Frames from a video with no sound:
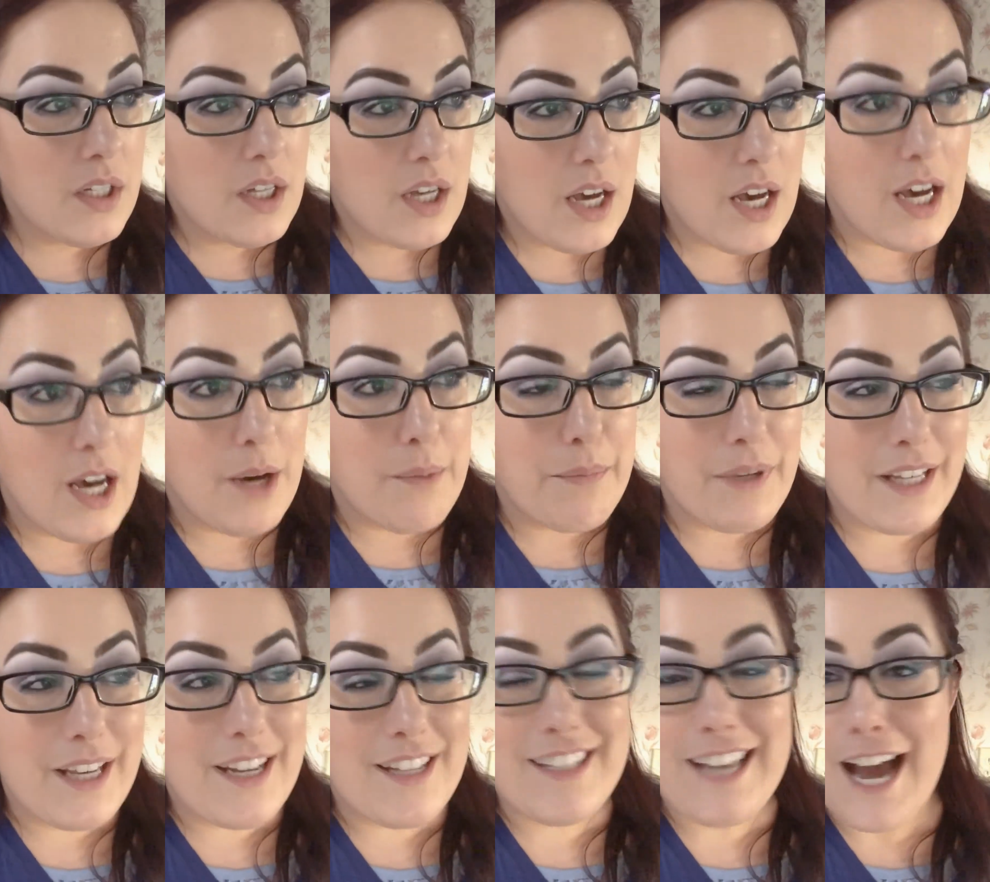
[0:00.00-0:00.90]

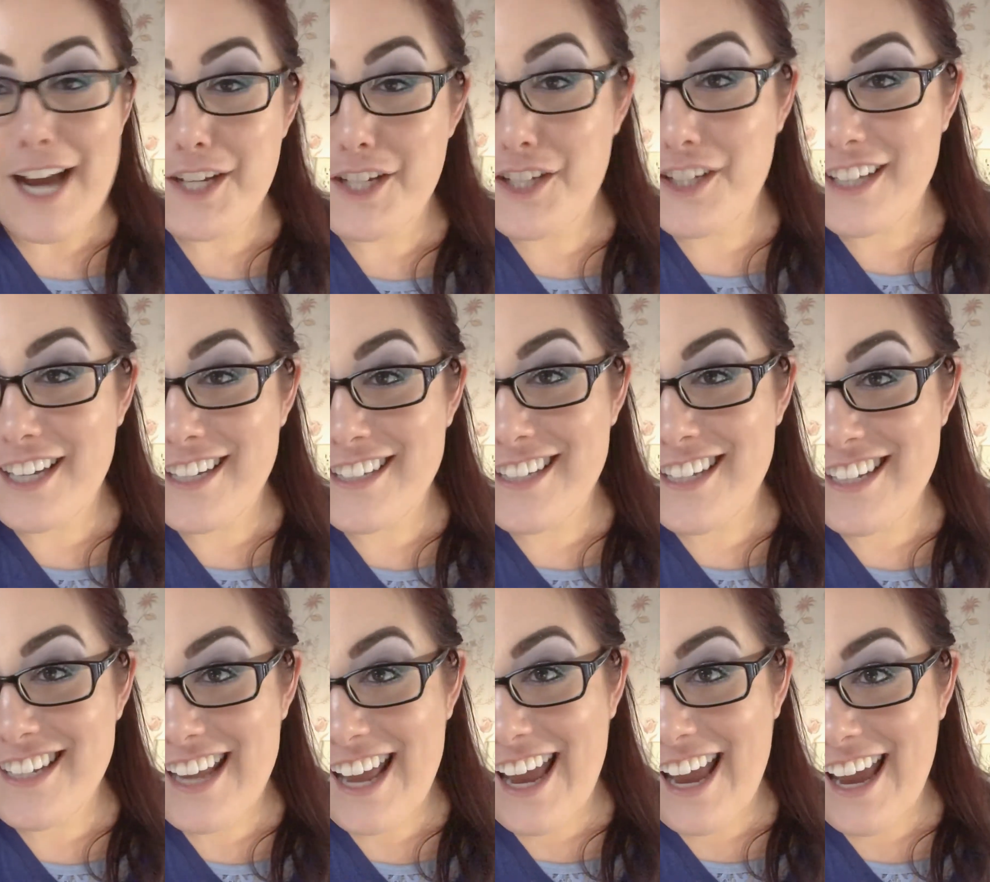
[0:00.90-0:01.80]
Because actually
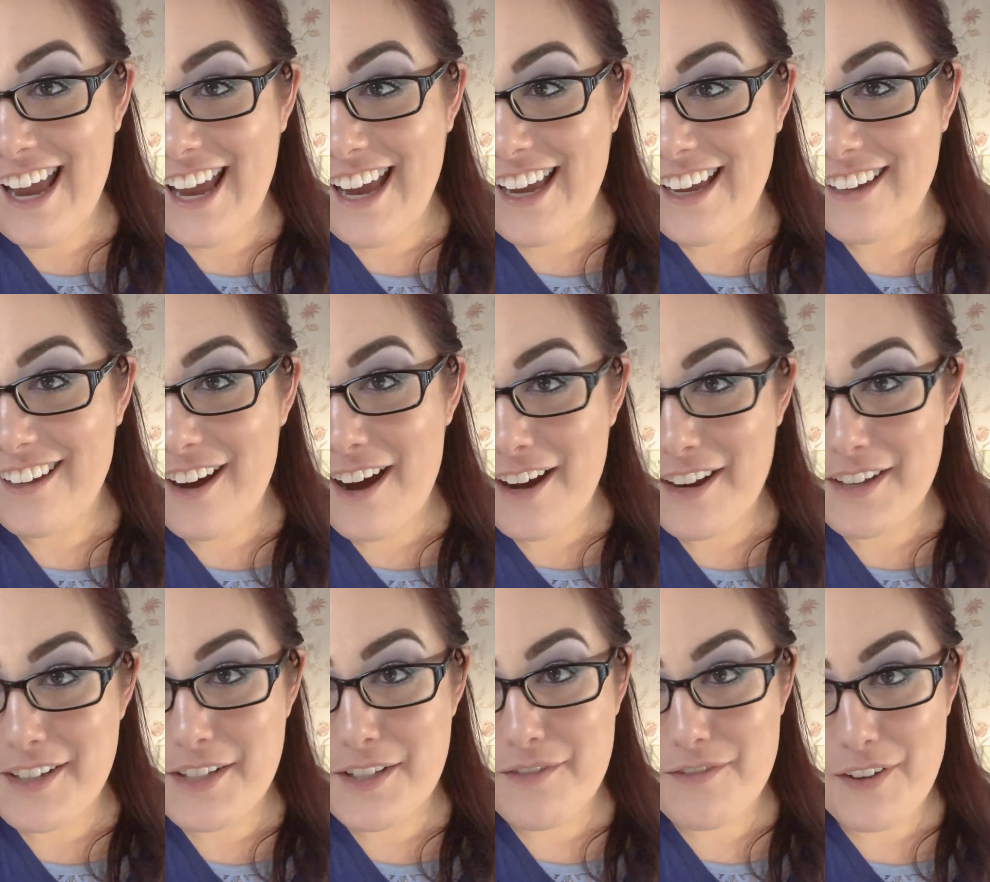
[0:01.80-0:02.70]
today,
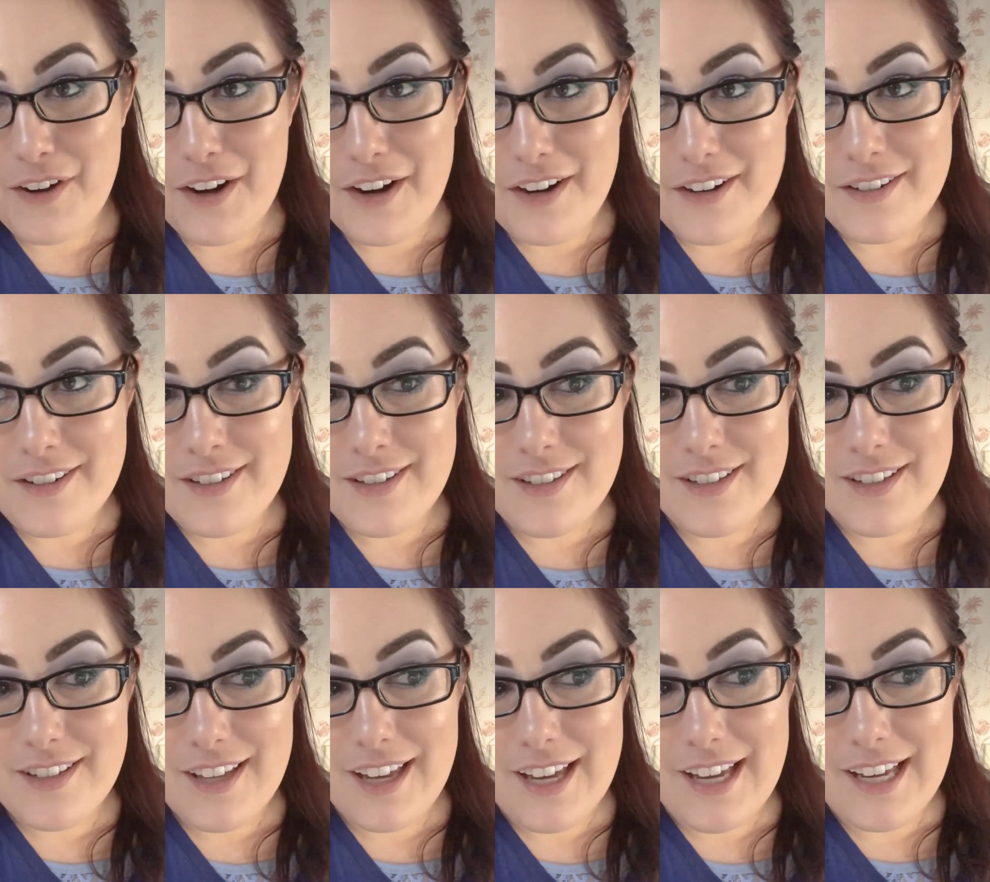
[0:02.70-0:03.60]
August 1st,
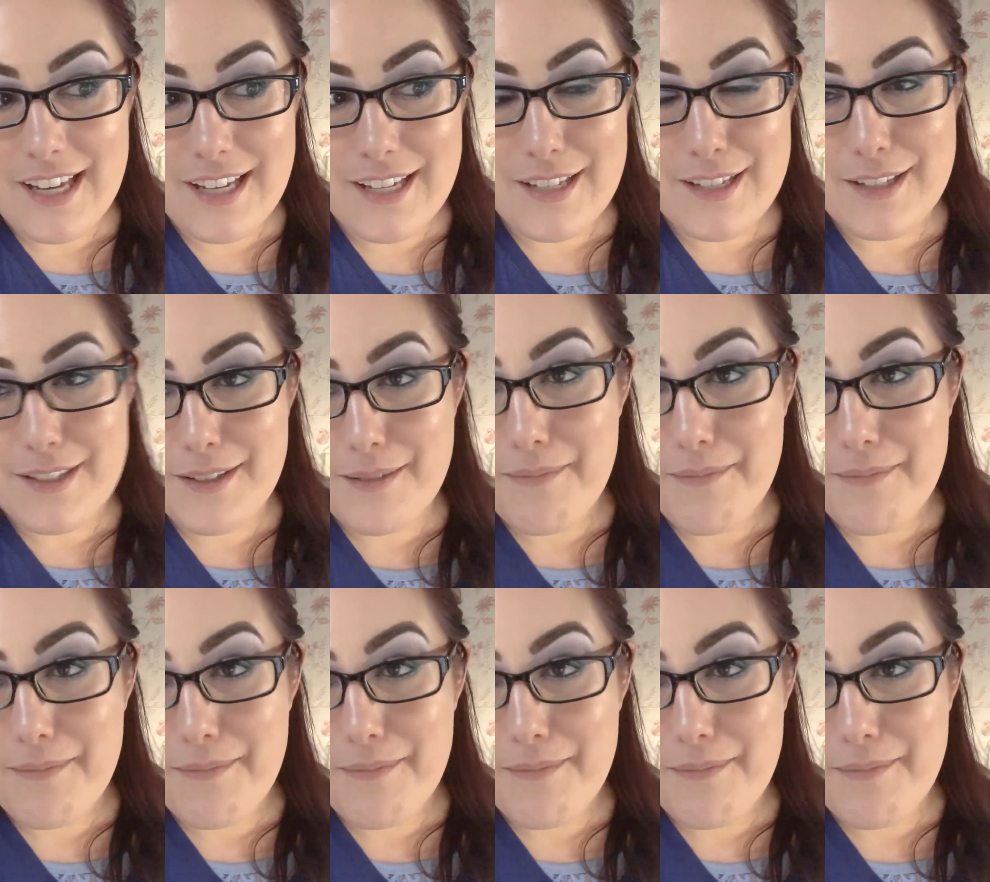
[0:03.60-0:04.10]
is